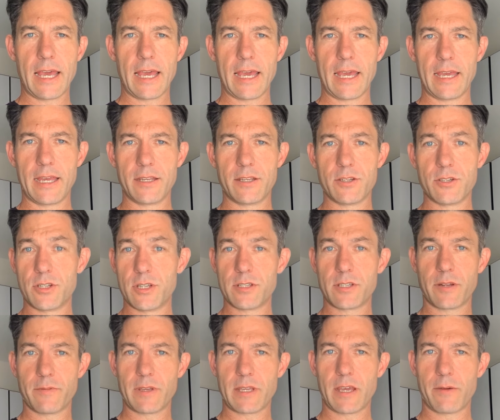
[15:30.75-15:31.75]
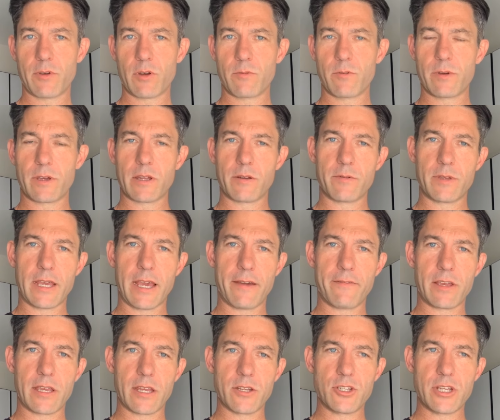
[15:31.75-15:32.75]
And she's going to be coming on. We're going to be
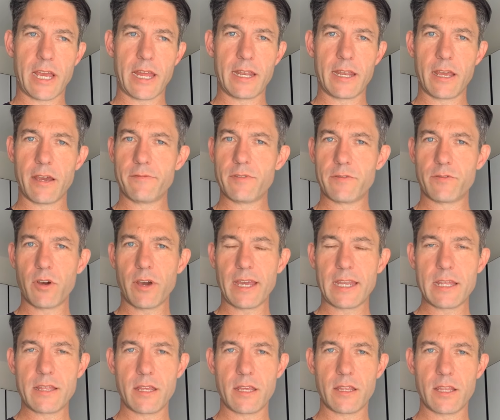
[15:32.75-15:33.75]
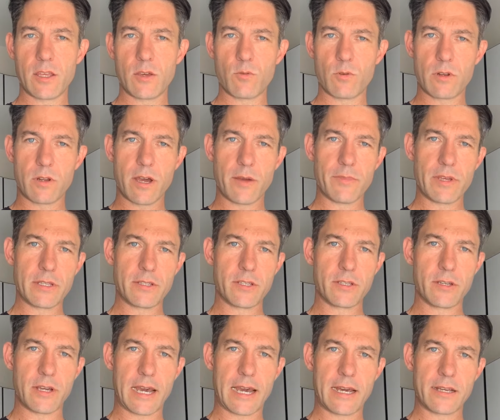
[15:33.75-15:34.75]
having a chat. Now, if you've got anything that you would like me
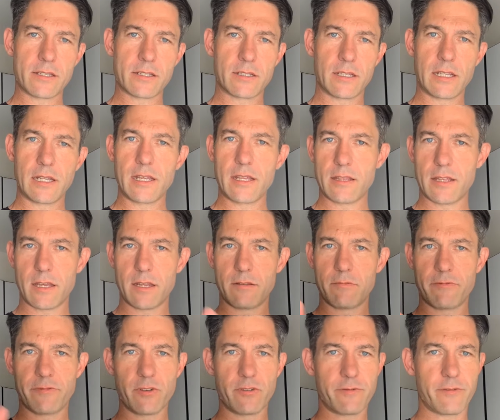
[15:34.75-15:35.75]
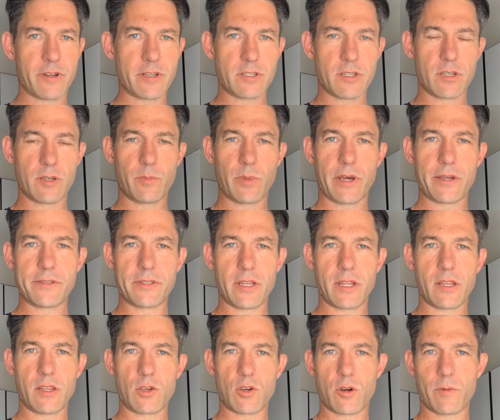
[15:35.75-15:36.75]
to ask Lily, then feel free to post
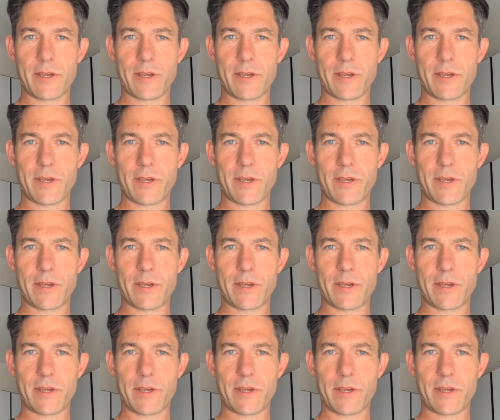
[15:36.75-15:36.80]
that in the